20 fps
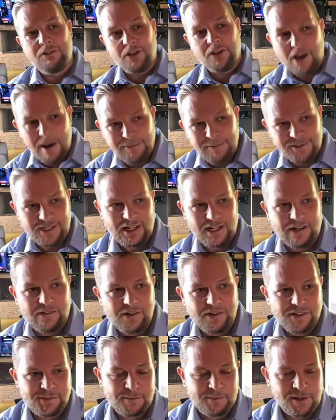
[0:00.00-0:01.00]
On the opposite end
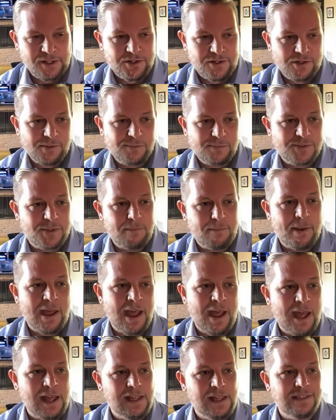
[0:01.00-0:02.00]
of the spectrums, the
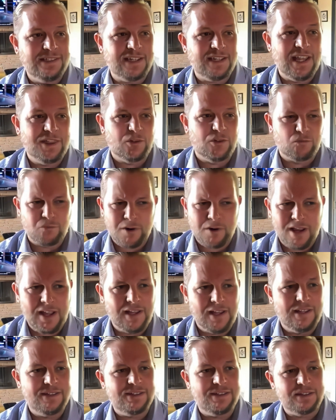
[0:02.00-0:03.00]
pads and the
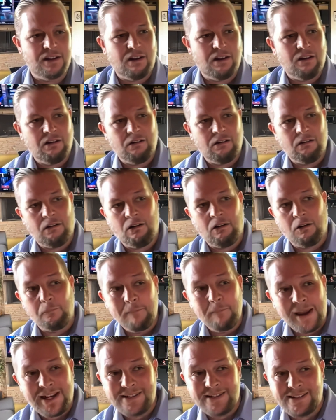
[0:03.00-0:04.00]
reds
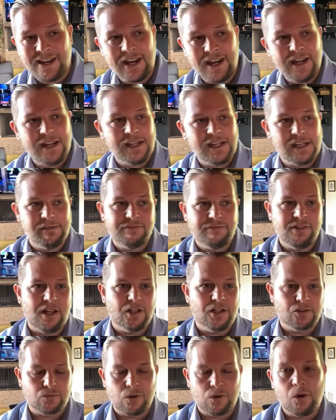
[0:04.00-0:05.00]
are maintaining, if
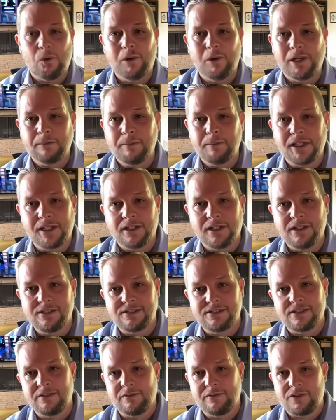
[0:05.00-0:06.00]
not growing,
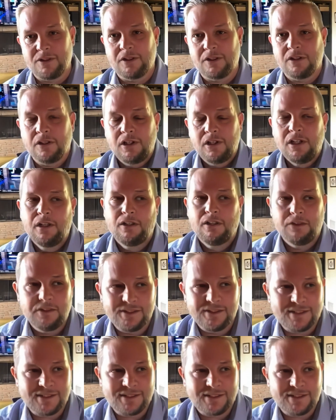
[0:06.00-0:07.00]
because of
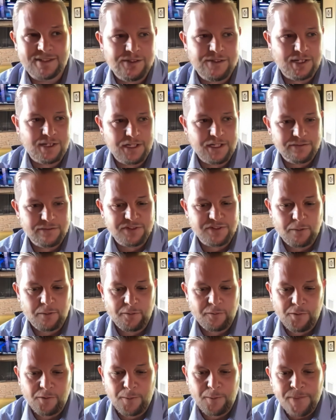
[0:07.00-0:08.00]
the scarcity of
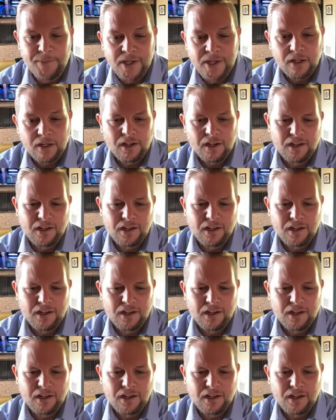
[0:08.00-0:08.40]
some of them.